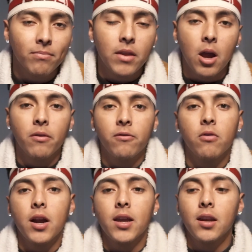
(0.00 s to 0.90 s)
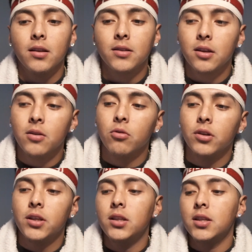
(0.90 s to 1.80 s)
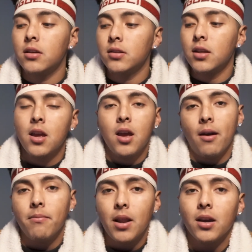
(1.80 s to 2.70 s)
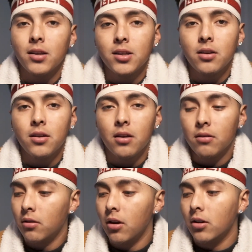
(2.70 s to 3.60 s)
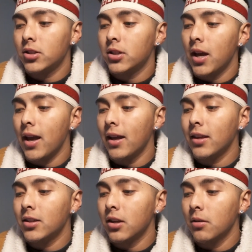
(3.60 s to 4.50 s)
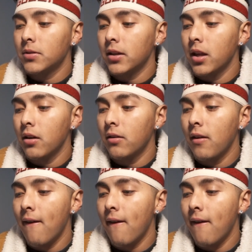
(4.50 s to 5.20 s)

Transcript: Now before I get into any more details, I'm not gonna tell y'all, oh shit, I had that shit upside down.